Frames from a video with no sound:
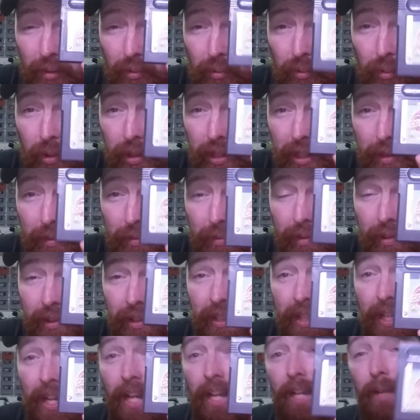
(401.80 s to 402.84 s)
Really
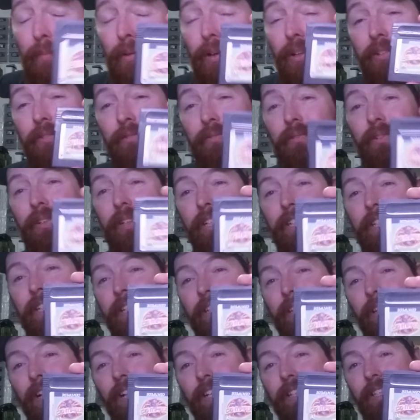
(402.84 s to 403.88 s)
fun game. I really
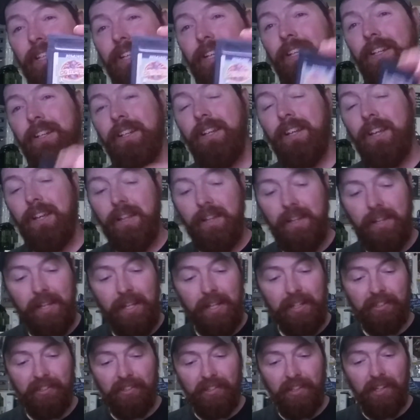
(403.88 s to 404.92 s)
did like that. It
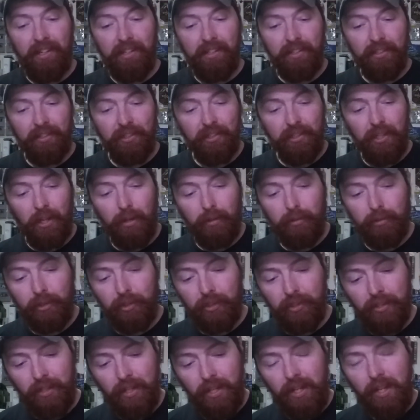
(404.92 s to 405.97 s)
has a lot of
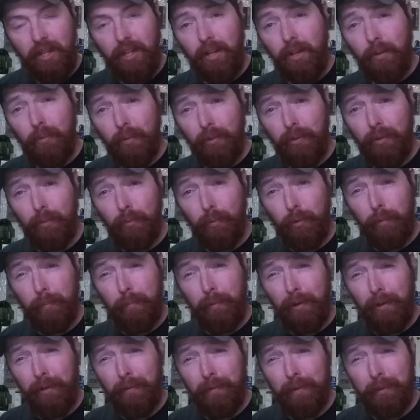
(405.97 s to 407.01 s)
nostalgia with the
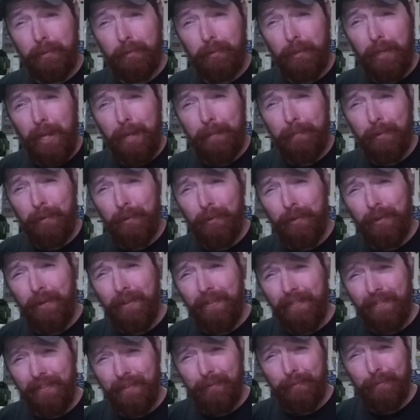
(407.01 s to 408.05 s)
Woodbury Retro Game Hunter.
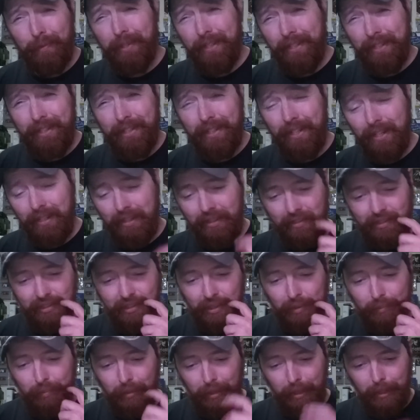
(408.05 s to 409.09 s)
Really did like
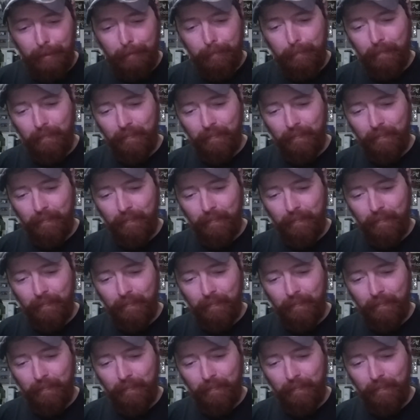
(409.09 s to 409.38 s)
Centipede.